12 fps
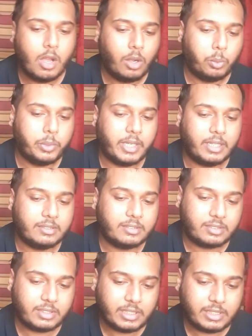We then
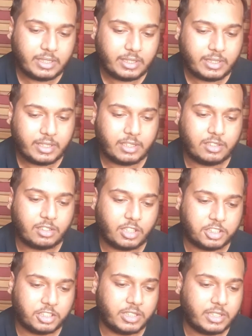see Kid
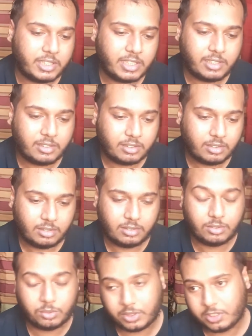rushing in
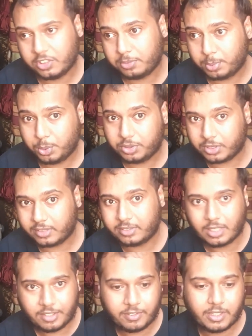with his bruiser
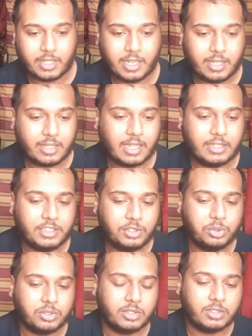self again, and he
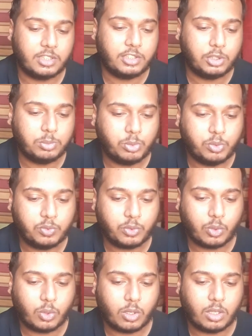uses a new move
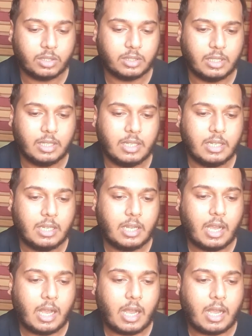called
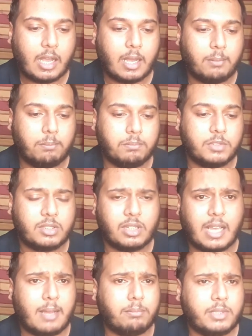
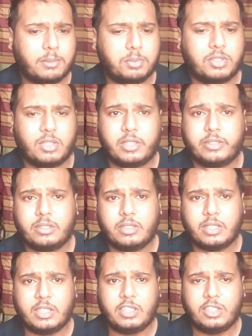Slam Gibson.
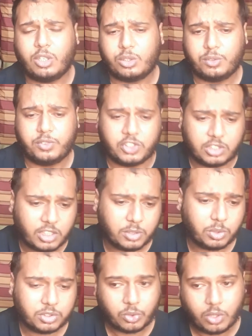In the unofficial it
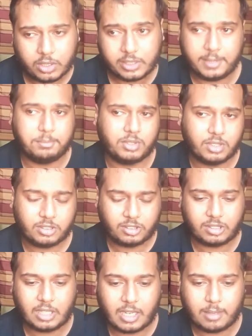was called Gibson
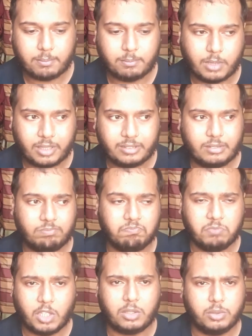Slam, but
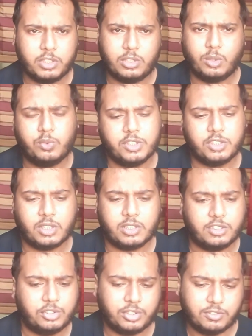now in the official
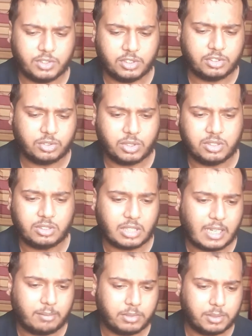it's reversed, so it's
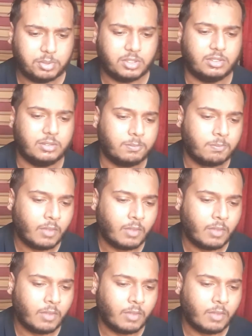Slam Gibson.